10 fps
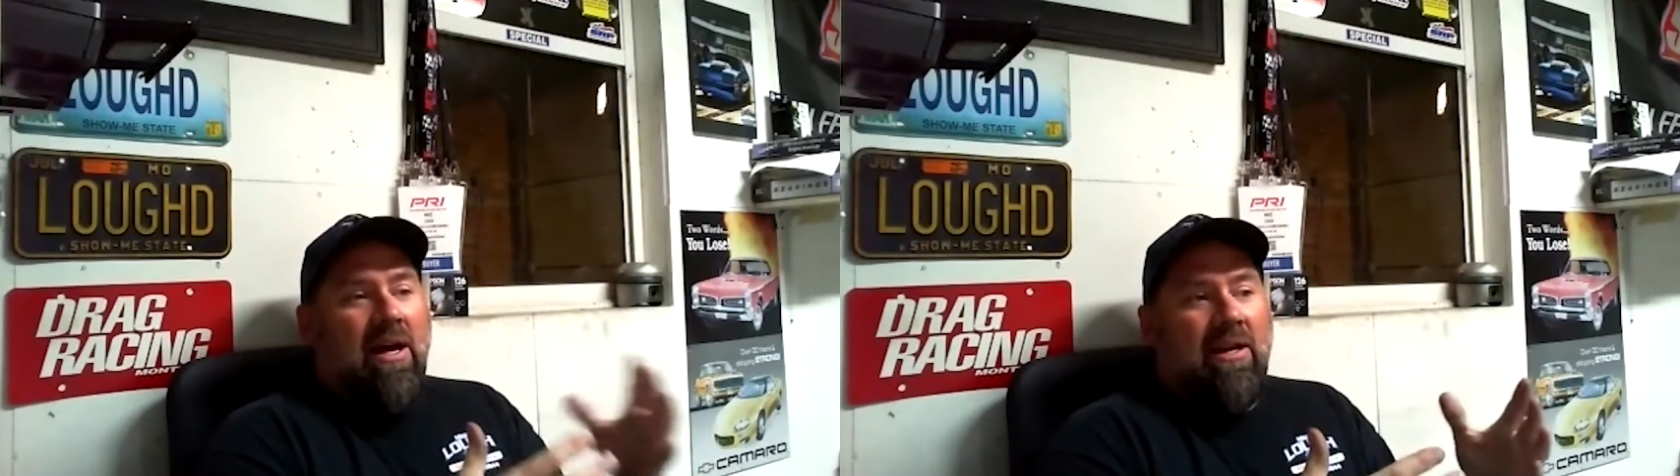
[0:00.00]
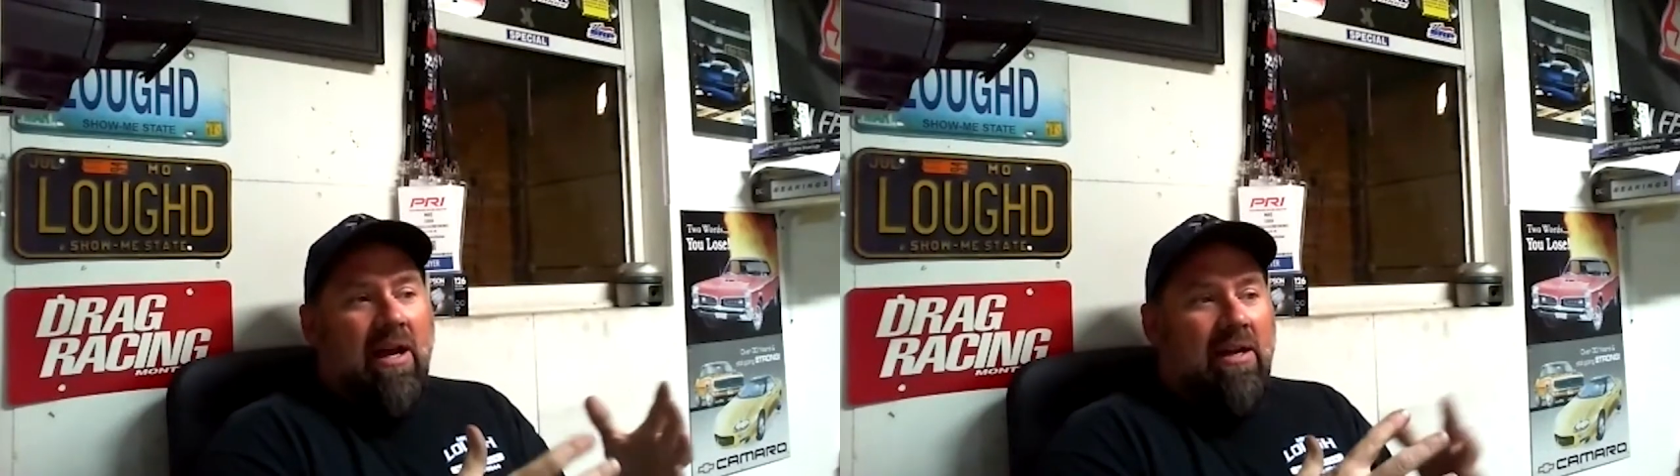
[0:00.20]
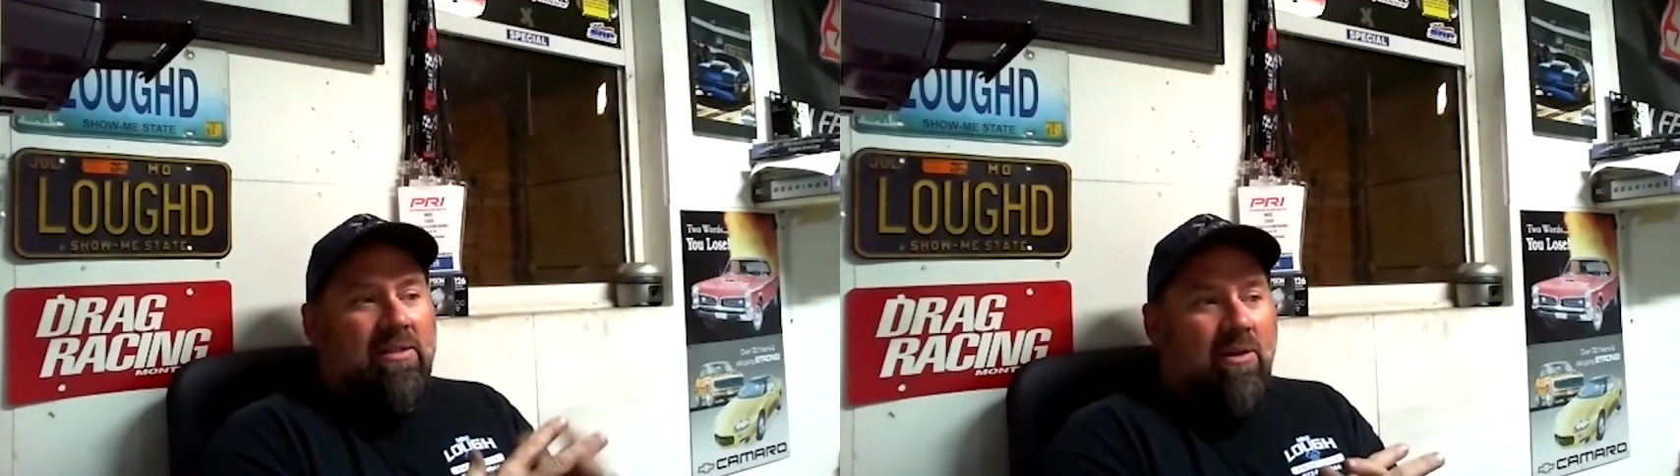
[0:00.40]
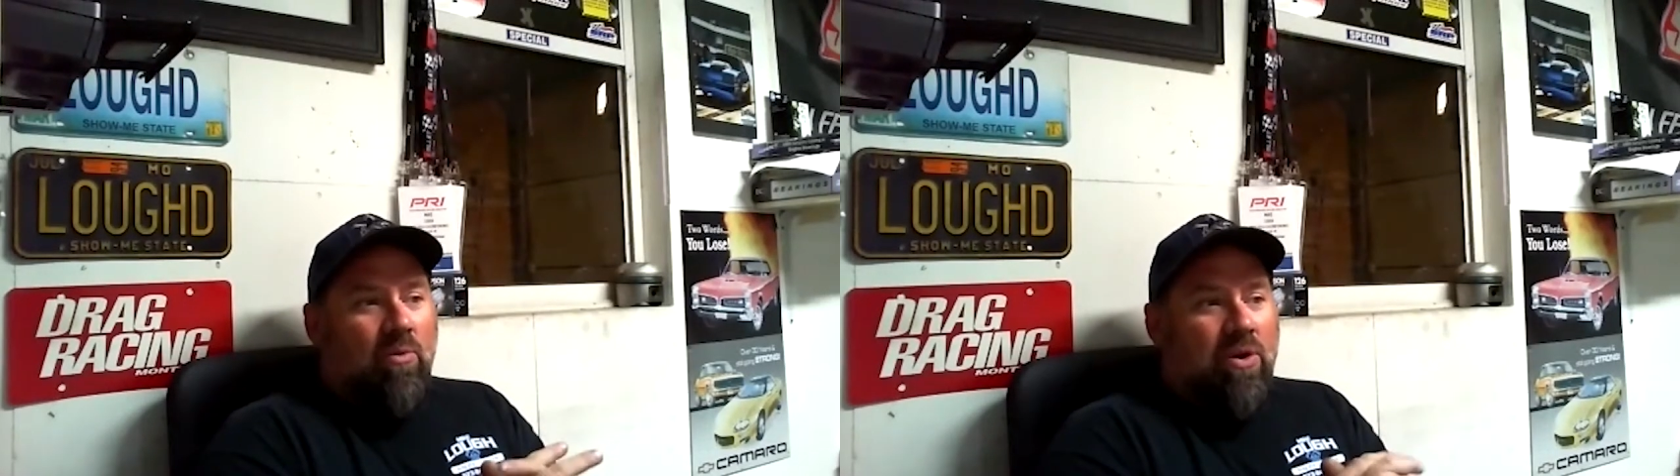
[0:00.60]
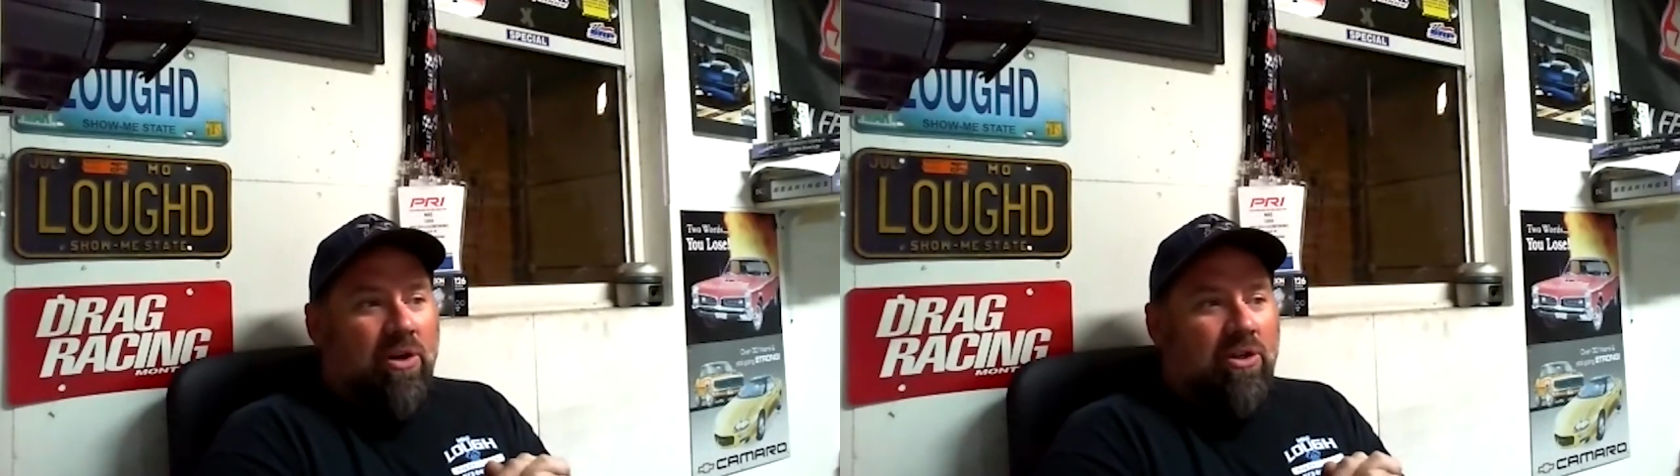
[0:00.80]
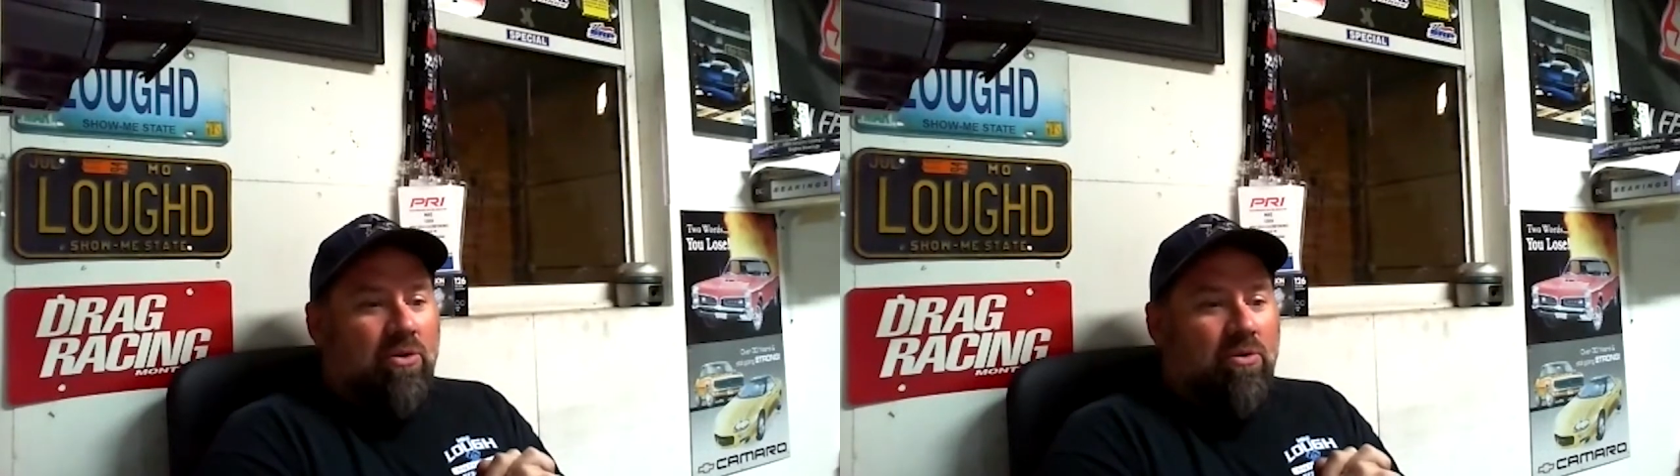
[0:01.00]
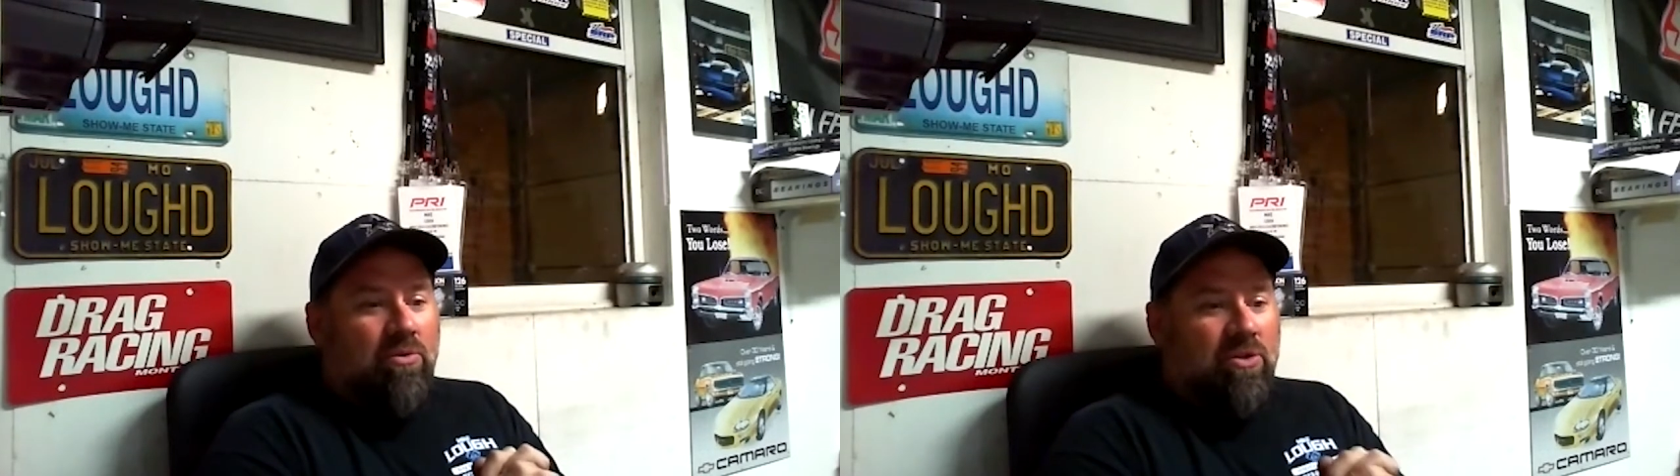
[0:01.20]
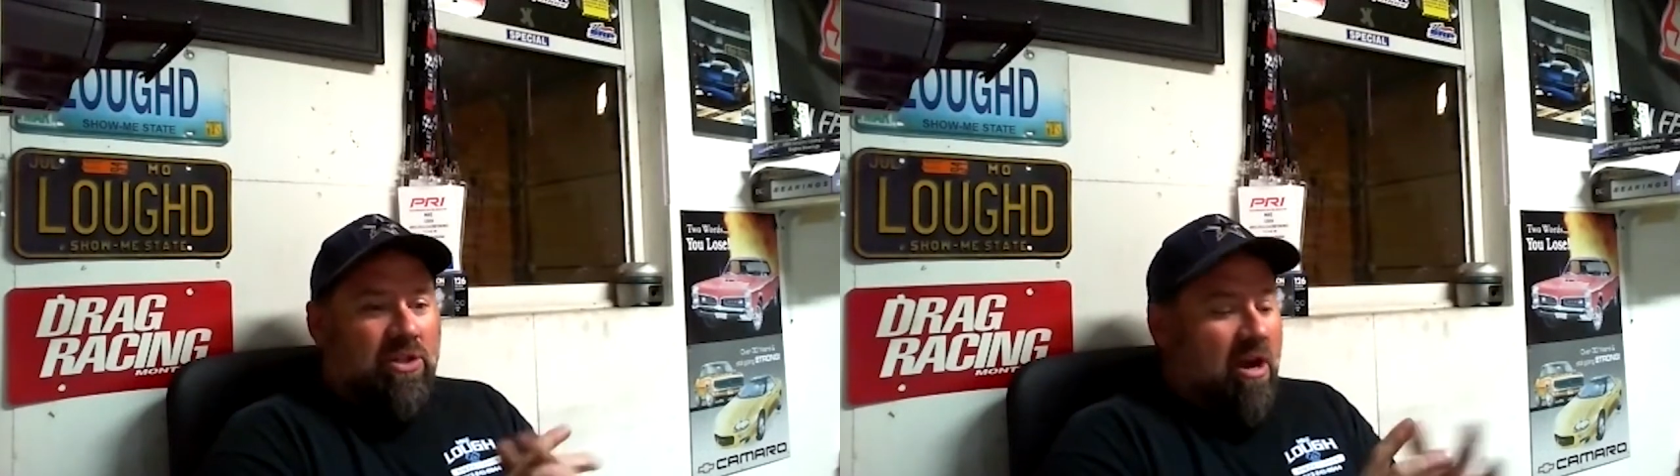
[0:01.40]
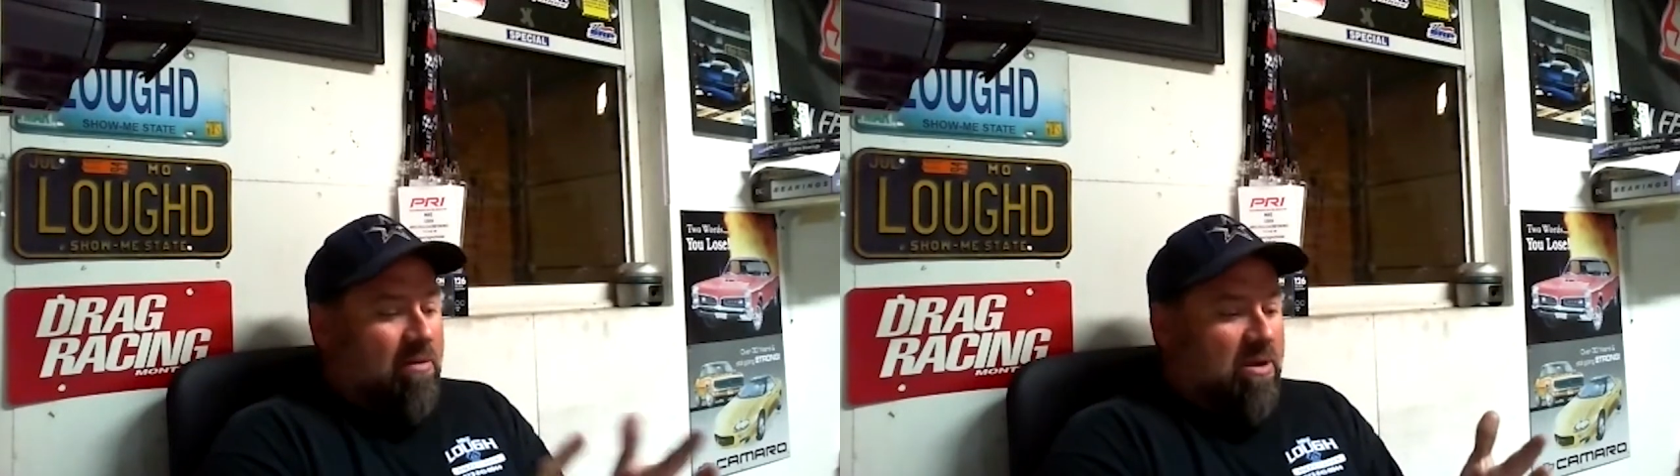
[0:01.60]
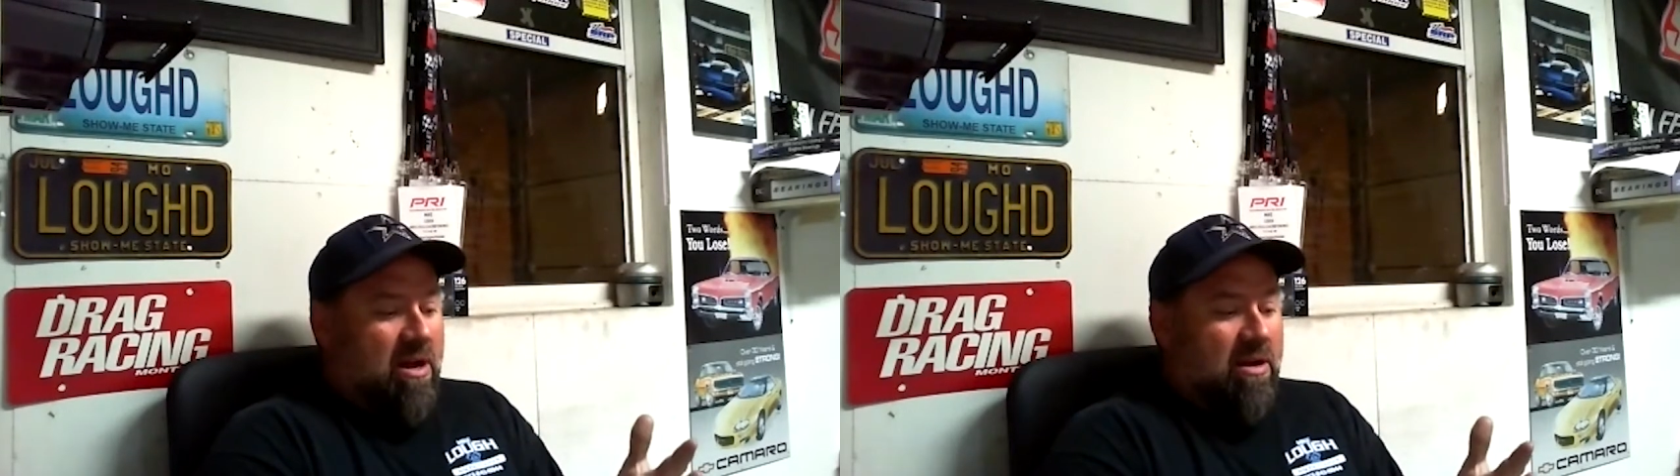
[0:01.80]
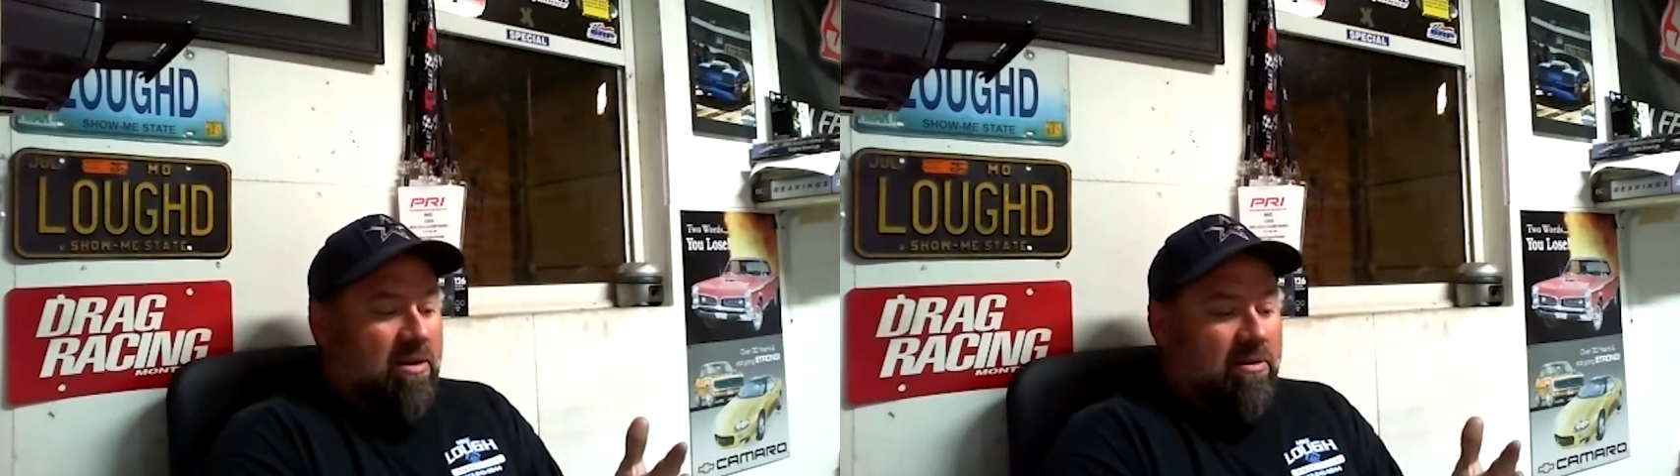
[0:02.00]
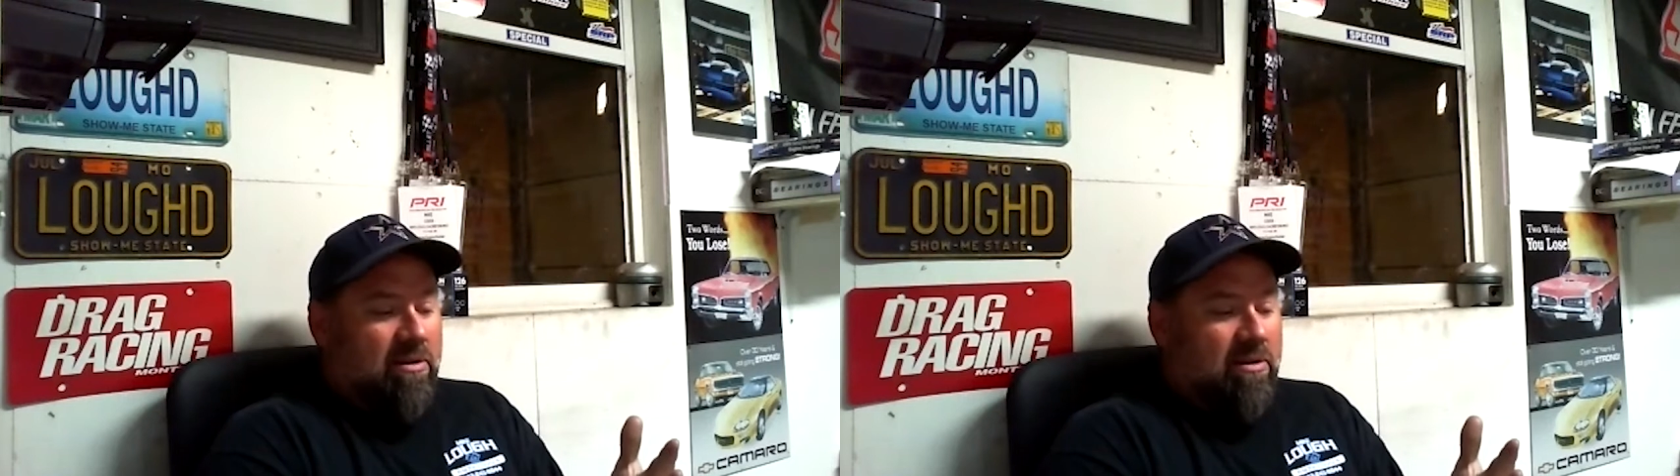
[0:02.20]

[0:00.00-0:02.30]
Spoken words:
of guys that want to do stock block,